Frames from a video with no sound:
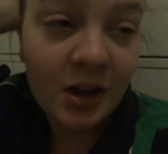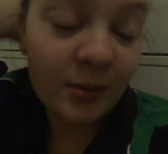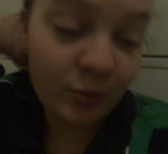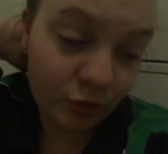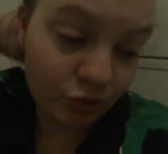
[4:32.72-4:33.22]

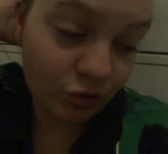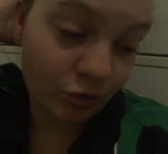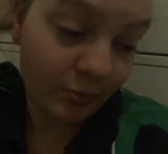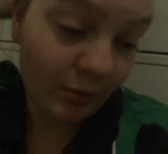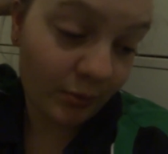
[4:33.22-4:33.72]
I'm not
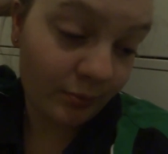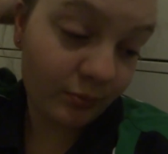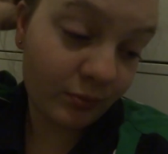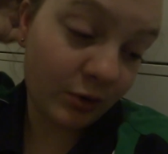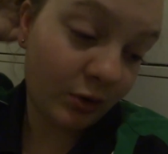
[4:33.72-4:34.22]
sure, but
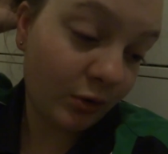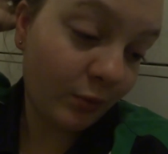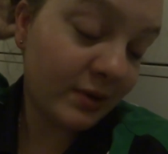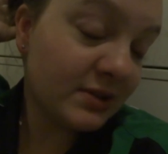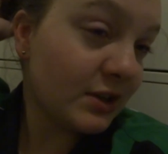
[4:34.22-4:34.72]
you know,
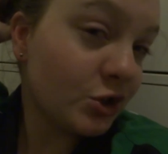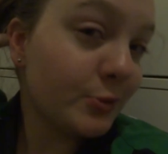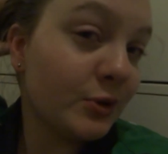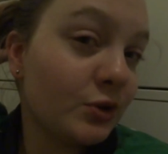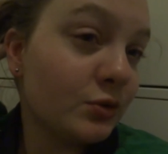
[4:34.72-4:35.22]
Wednesday
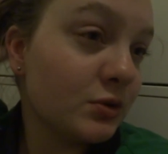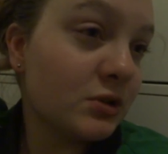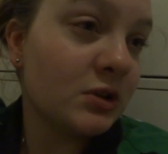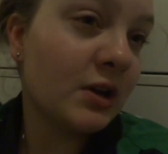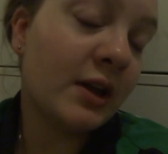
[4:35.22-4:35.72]
should be good.
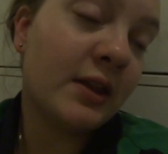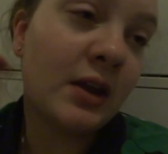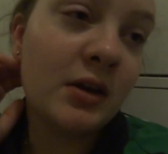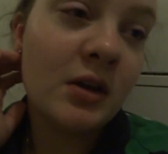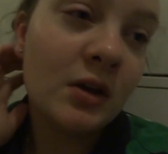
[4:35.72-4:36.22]
And
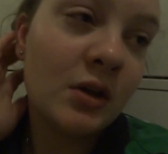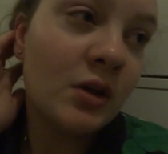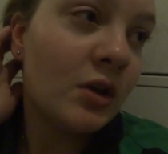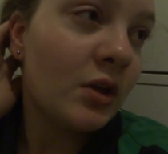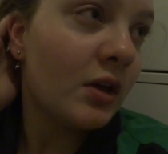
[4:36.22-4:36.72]
then
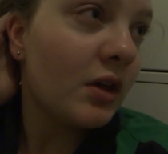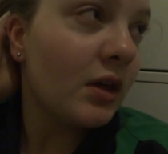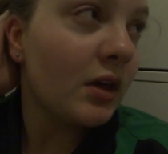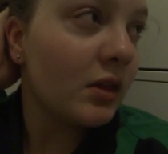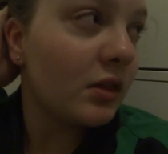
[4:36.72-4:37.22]

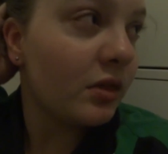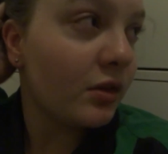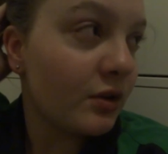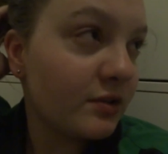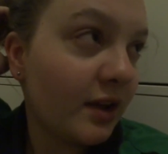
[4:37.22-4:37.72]

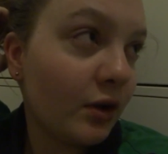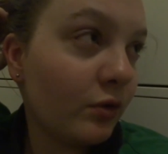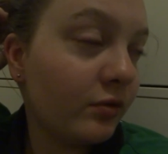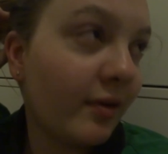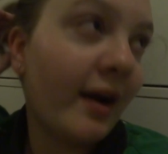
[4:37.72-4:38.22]
Thursday
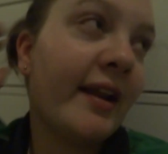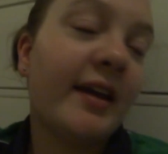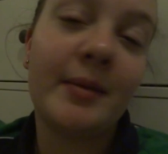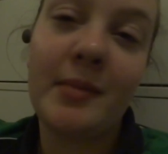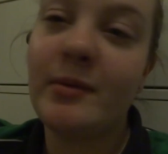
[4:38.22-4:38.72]
or
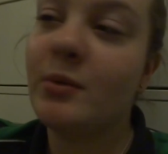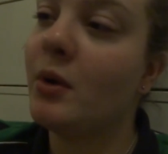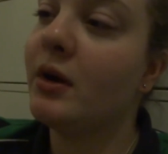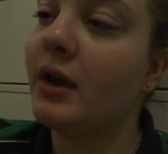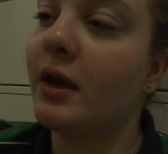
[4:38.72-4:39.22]
Friday, I might be
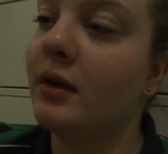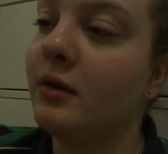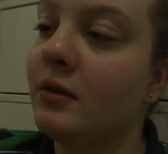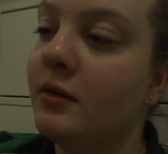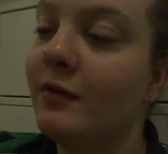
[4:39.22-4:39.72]

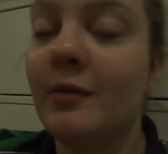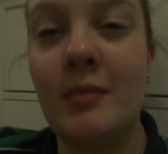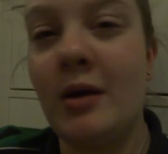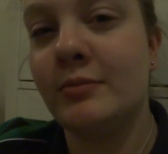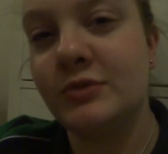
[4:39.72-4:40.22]
working for
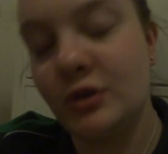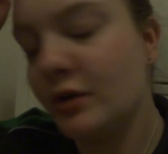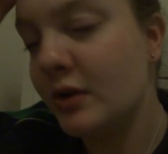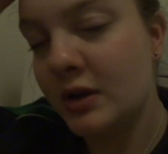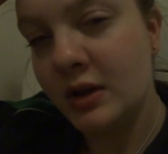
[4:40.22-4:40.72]
mum, so
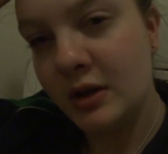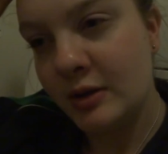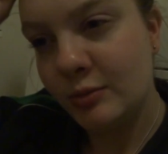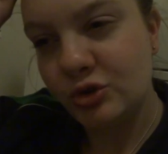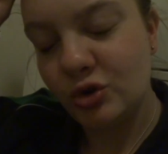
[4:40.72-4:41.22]
I'm
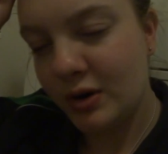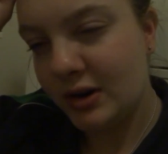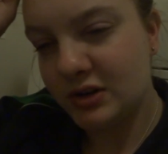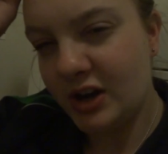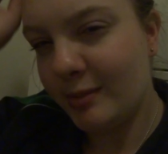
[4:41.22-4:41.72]
sure I
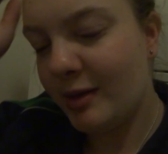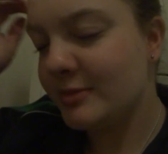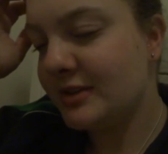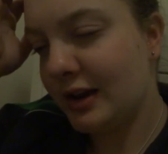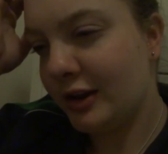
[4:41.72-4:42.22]
can time
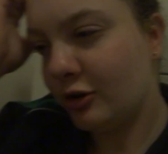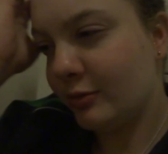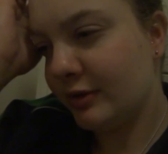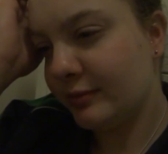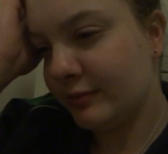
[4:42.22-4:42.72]
lapse that a little
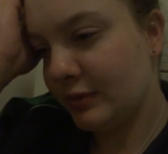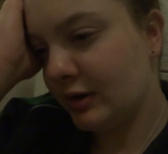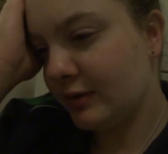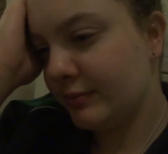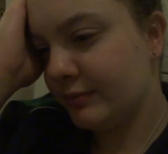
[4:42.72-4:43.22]
bit.
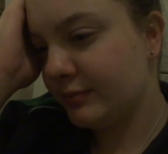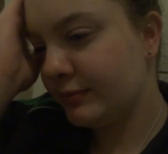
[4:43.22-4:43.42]
Um,